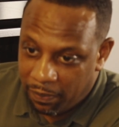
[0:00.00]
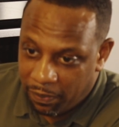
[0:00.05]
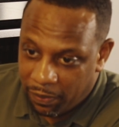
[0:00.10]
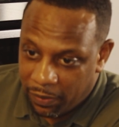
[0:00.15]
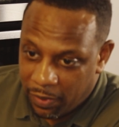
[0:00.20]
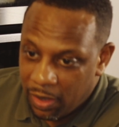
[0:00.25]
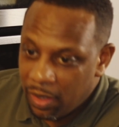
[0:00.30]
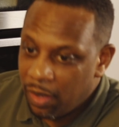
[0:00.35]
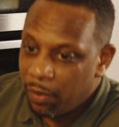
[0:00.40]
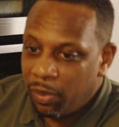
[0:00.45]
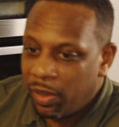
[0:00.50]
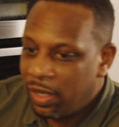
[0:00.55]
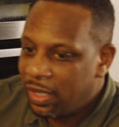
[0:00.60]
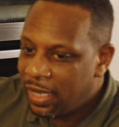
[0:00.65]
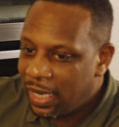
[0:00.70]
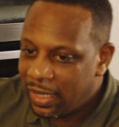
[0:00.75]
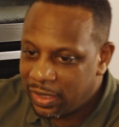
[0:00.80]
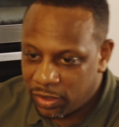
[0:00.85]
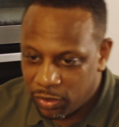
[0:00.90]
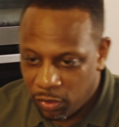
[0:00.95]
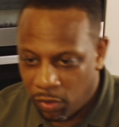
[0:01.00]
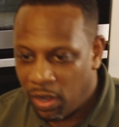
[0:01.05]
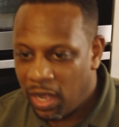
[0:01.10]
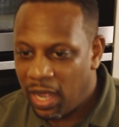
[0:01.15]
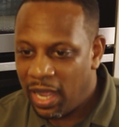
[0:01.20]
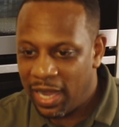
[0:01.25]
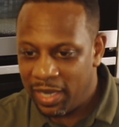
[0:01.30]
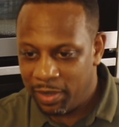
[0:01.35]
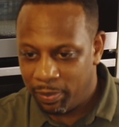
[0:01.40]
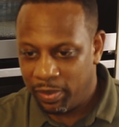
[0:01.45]
Mm. But let's not
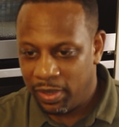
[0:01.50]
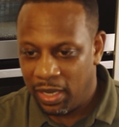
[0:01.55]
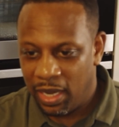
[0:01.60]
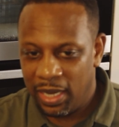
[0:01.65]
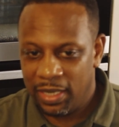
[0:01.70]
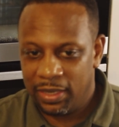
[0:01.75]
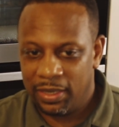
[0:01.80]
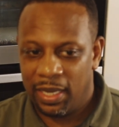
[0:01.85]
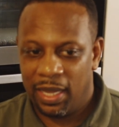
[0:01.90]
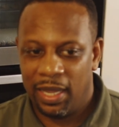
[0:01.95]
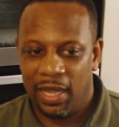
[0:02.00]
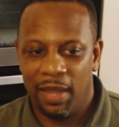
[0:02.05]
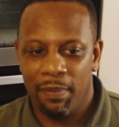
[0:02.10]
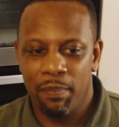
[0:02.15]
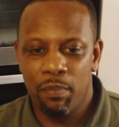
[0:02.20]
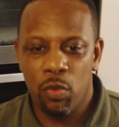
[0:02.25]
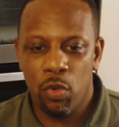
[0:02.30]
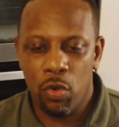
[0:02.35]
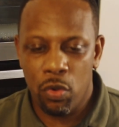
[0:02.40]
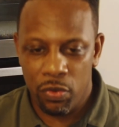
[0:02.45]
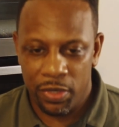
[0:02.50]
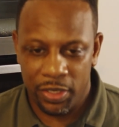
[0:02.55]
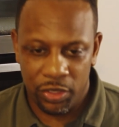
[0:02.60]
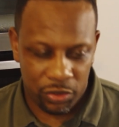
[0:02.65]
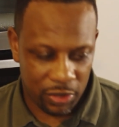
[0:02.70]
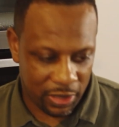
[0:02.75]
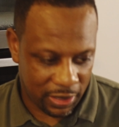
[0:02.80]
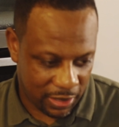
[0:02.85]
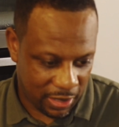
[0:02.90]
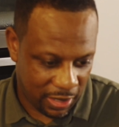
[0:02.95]
hide behind that. I'm more
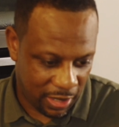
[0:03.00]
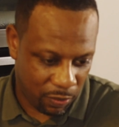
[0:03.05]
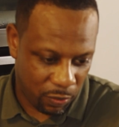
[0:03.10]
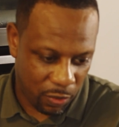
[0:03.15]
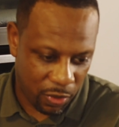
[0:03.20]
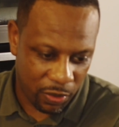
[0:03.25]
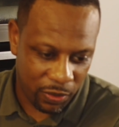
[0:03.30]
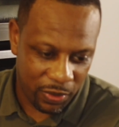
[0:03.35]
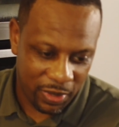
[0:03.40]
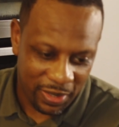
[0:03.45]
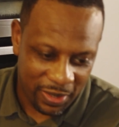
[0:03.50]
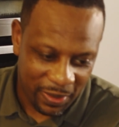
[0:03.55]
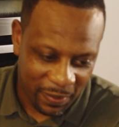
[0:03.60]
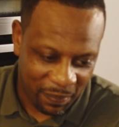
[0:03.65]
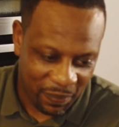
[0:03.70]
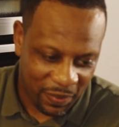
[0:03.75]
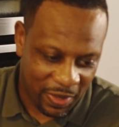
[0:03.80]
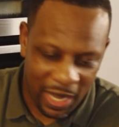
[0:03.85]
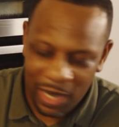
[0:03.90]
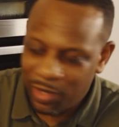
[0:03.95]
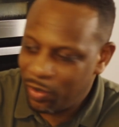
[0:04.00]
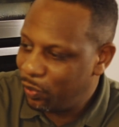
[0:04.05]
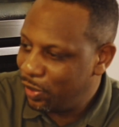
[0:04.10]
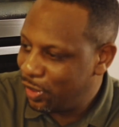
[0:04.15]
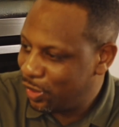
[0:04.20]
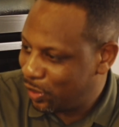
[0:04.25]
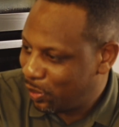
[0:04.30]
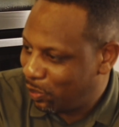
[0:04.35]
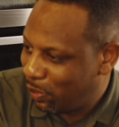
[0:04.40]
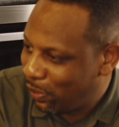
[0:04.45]
interested in well, how do we
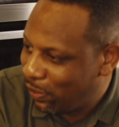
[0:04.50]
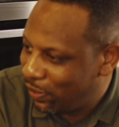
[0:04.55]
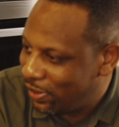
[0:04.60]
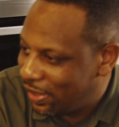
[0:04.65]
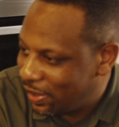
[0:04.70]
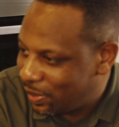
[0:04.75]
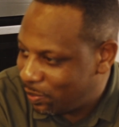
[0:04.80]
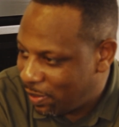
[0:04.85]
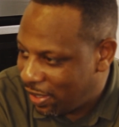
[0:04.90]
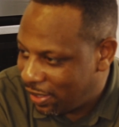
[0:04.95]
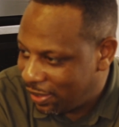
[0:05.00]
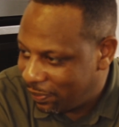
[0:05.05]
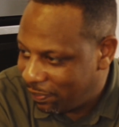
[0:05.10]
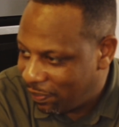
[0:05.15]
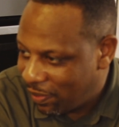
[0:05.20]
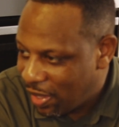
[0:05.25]
support this man?